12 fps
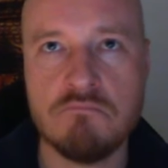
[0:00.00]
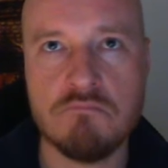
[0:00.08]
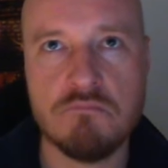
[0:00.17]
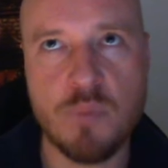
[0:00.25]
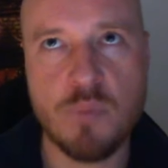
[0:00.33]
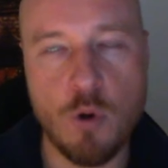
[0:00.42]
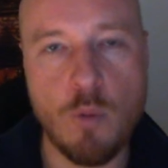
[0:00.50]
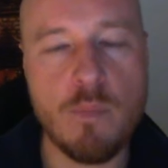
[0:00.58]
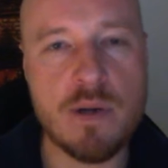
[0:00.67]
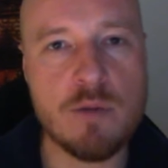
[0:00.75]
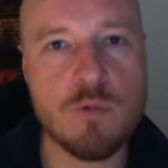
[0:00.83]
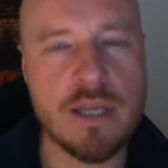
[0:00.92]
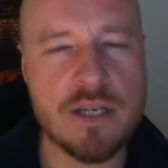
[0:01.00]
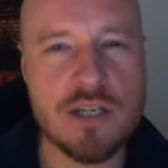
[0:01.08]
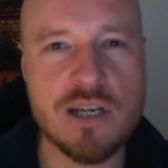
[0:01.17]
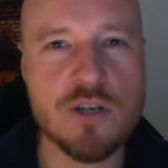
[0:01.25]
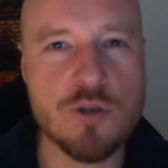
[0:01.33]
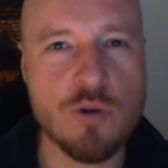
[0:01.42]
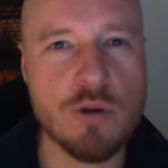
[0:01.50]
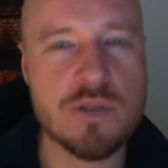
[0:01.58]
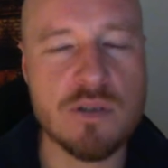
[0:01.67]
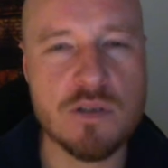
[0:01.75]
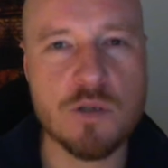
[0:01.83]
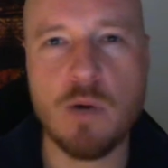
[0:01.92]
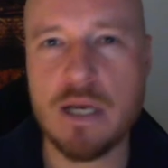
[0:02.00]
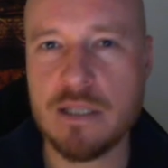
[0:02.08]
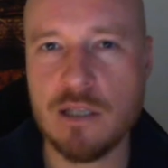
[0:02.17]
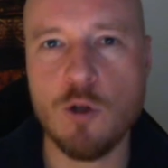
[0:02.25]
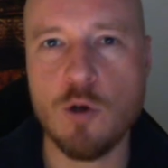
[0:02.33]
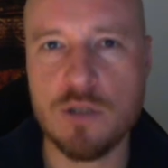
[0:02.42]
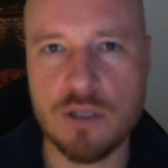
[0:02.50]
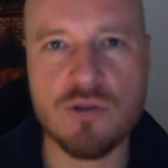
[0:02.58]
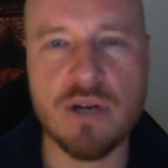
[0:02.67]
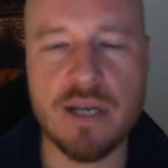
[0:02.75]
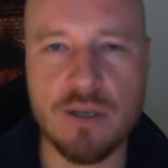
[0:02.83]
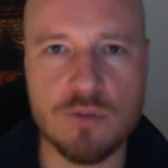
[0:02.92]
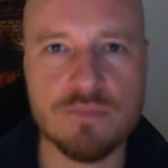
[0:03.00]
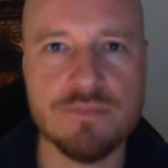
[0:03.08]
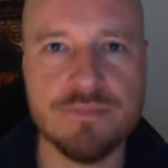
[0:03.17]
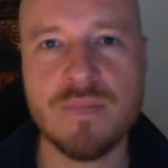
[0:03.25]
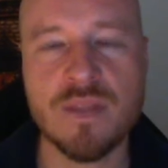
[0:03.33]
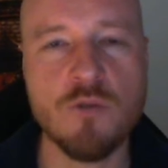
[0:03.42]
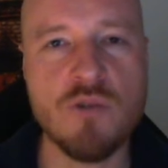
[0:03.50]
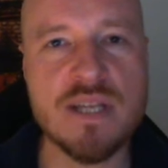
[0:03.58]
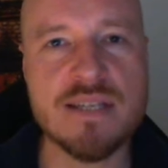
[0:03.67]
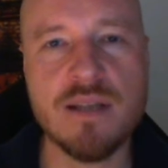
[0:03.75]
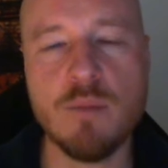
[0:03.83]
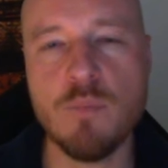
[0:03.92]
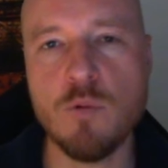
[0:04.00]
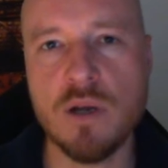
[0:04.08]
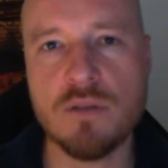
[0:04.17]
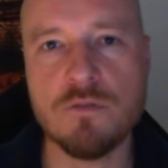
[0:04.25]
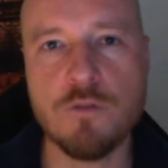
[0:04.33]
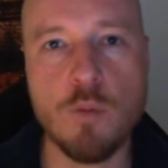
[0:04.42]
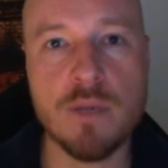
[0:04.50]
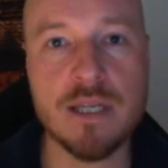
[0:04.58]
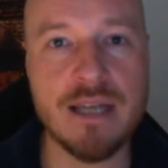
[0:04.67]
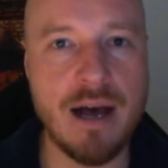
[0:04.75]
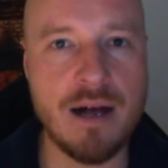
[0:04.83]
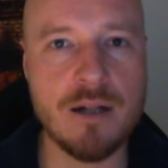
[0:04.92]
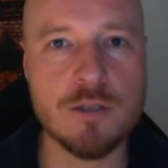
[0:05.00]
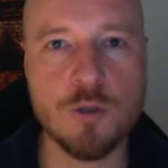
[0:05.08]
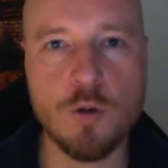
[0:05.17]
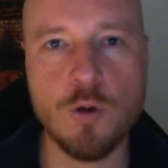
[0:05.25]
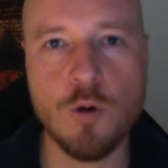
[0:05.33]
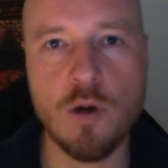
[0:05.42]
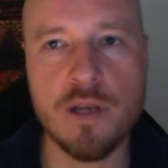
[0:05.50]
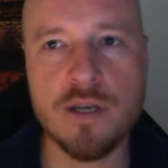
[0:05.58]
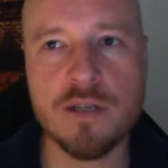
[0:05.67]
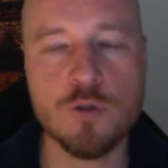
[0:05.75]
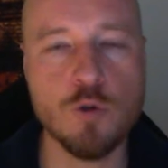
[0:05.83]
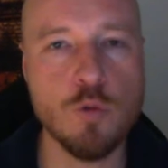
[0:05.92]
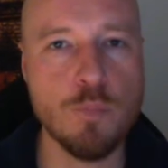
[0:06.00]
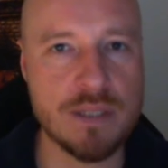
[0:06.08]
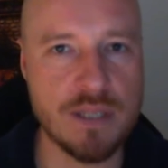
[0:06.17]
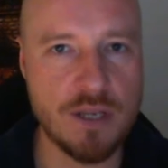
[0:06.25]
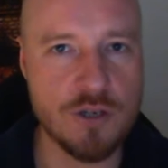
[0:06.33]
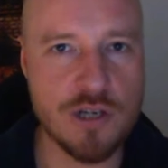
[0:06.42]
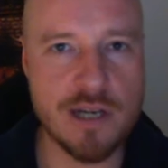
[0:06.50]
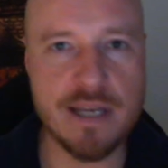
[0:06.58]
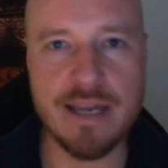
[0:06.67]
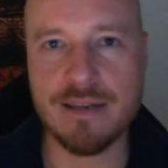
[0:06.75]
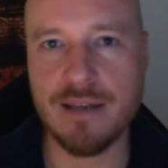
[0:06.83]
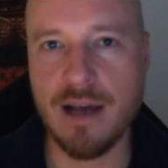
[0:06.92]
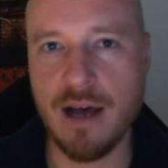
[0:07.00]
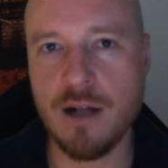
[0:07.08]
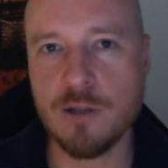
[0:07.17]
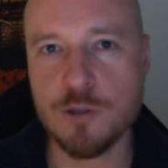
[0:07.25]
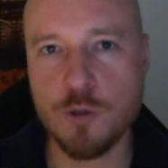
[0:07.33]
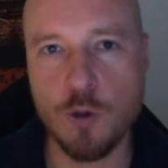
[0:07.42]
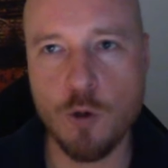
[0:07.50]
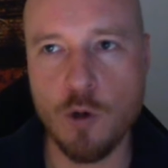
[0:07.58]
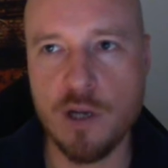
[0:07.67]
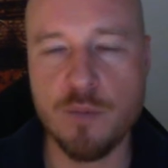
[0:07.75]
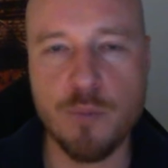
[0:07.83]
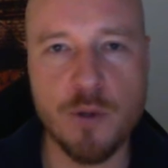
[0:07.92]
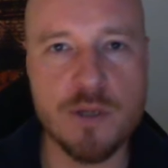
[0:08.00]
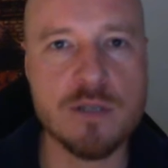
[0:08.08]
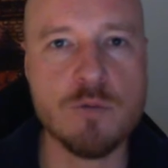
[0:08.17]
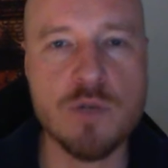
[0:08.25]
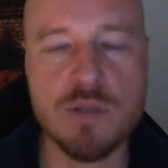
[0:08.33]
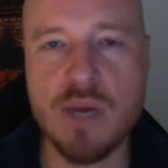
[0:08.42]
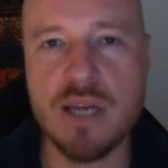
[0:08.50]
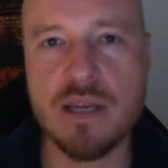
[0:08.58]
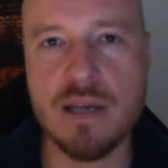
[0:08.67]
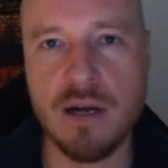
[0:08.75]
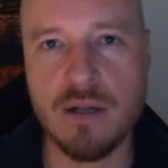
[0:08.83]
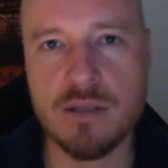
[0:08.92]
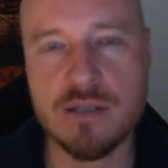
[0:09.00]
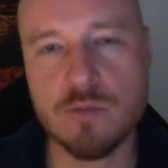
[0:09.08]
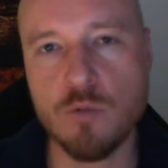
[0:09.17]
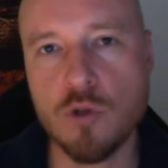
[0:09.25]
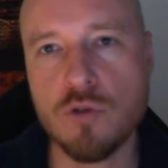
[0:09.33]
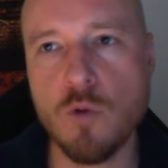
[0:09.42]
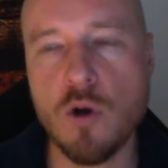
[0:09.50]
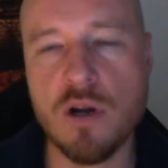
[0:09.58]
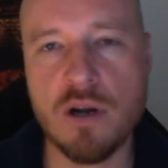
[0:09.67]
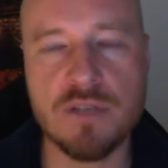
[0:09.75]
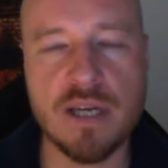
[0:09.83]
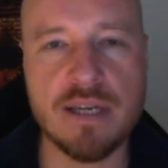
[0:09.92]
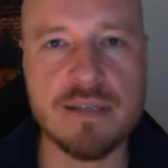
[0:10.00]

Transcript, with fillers: probably will actually enjoy ourselves quite a lot in Draenor. Reason number one, from an altoholic to potentially an altoholic person with many alts in World of Warcraft, I can